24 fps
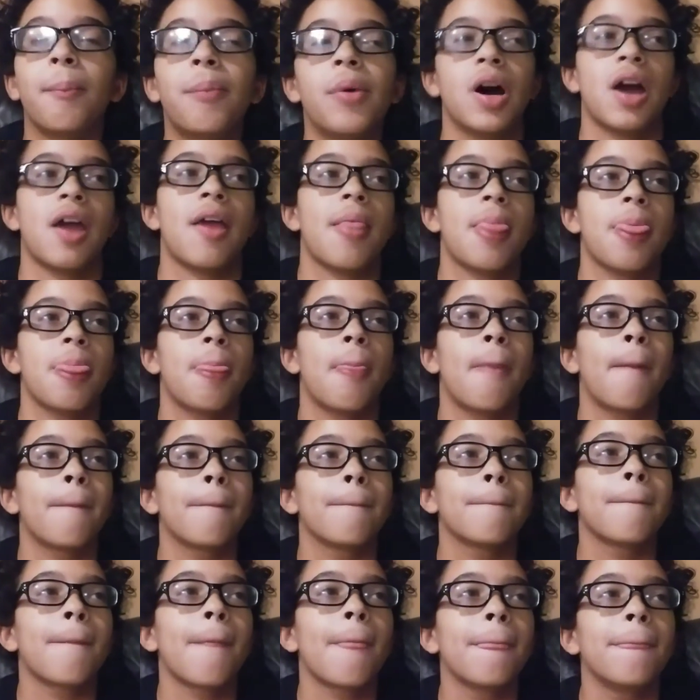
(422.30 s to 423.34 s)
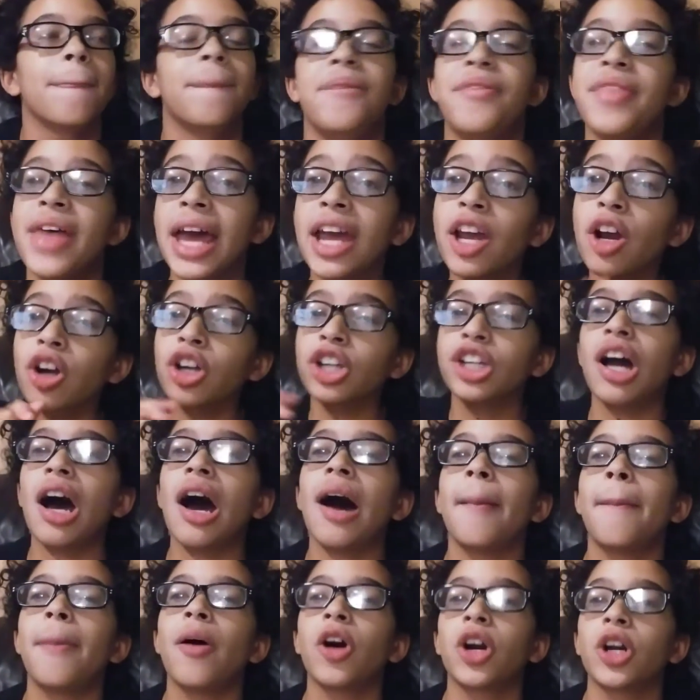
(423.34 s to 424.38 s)
but they are
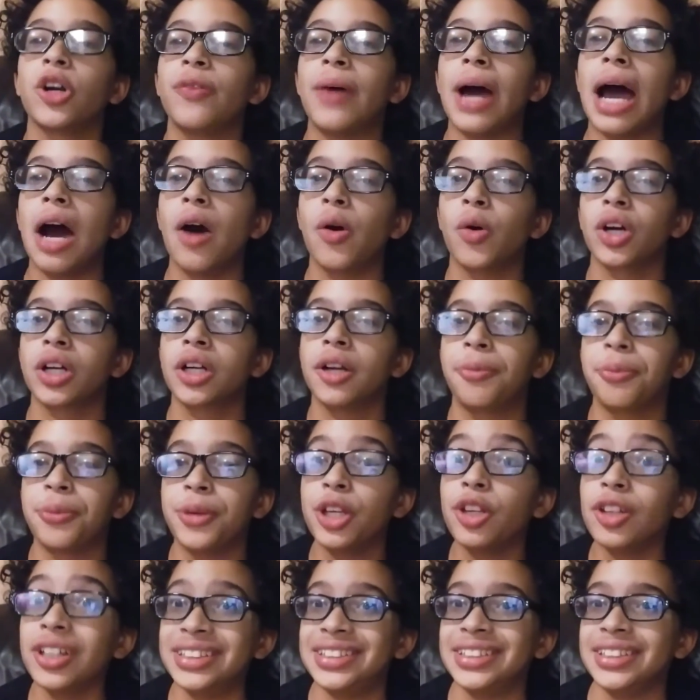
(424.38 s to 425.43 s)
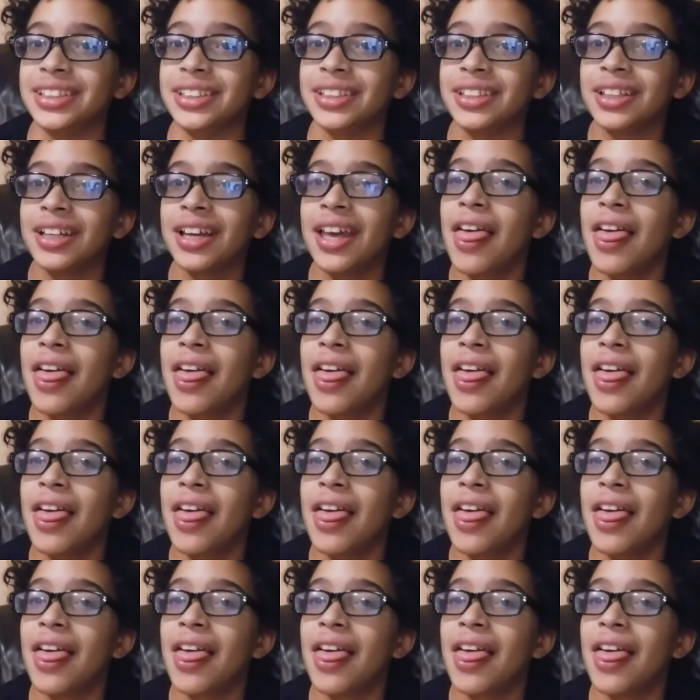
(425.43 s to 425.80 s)
not part of our community.